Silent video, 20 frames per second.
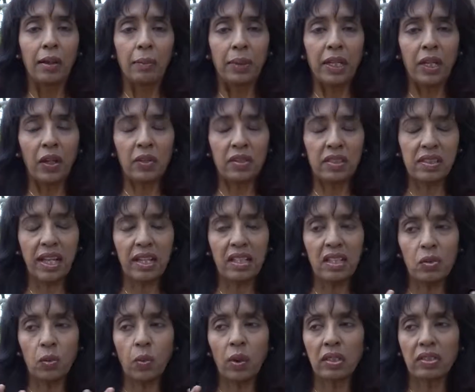because that
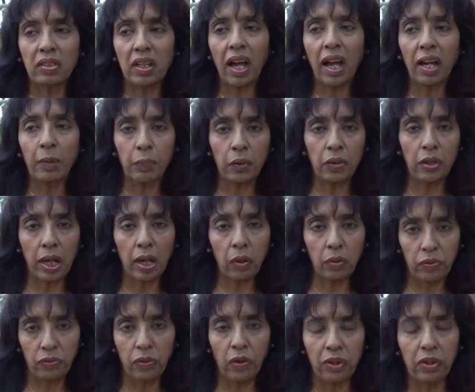is what I put
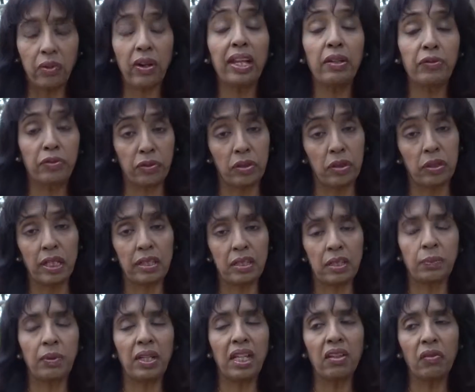out for gratefulness,
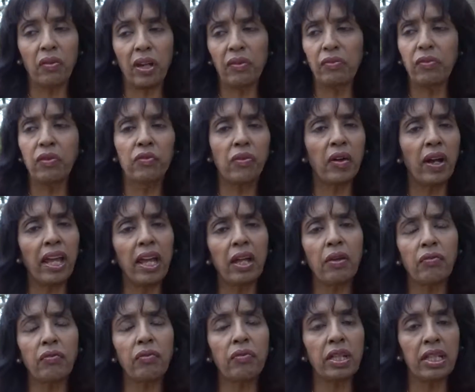being grateful for
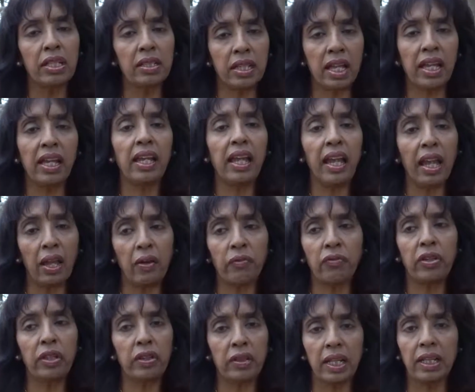every day,
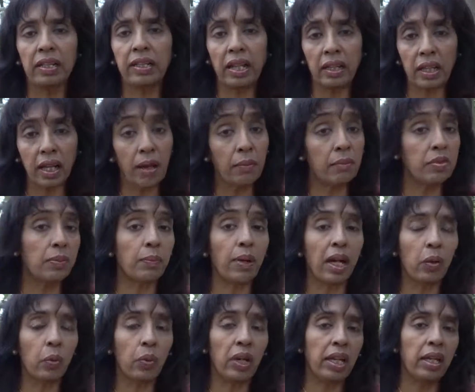everything that comes
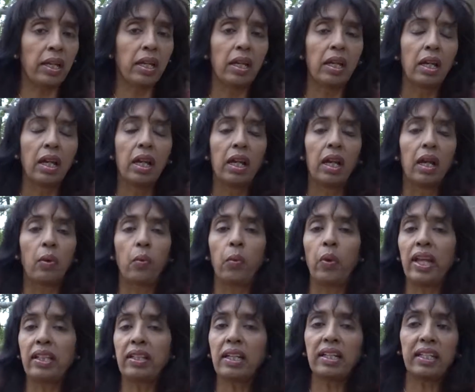my way.
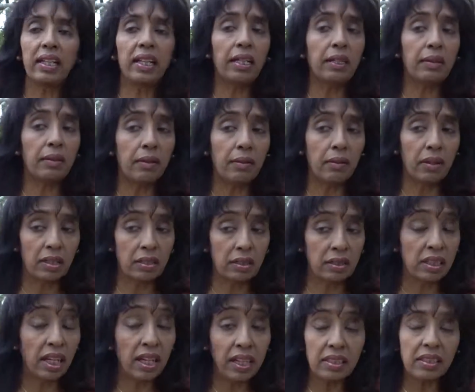Whether it
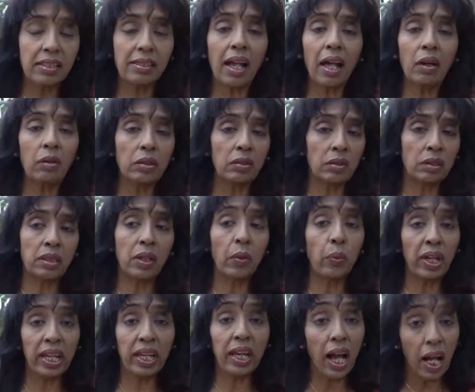turns out the
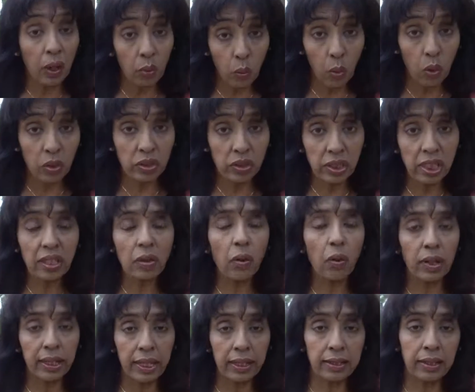way I want it
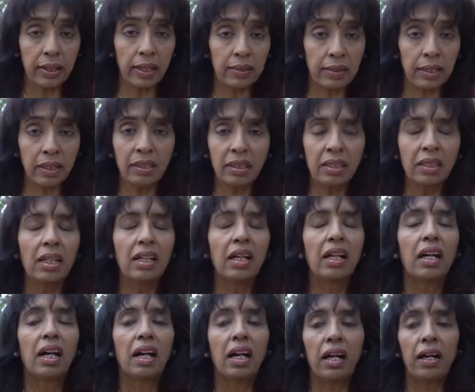or it doesn't,
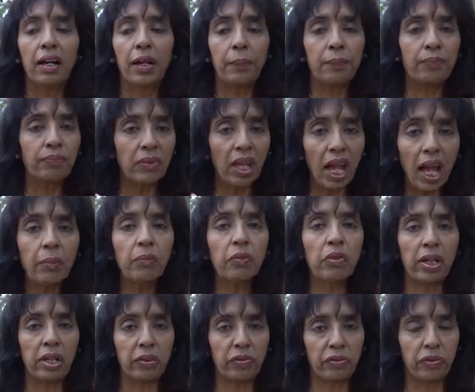I'm
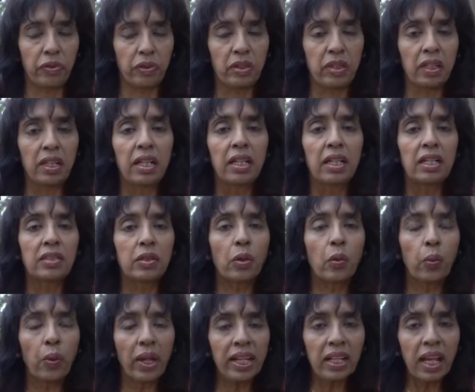grateful. So
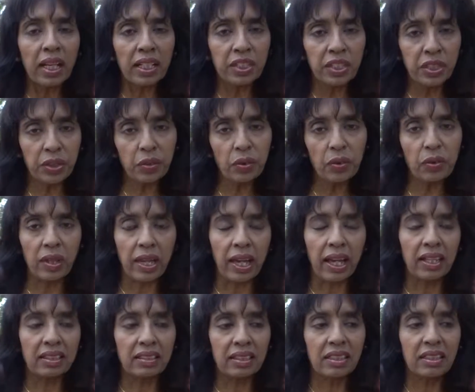when I do
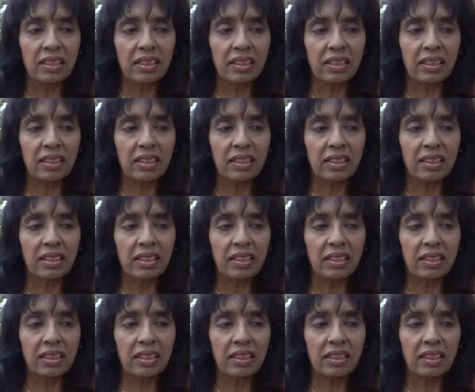that,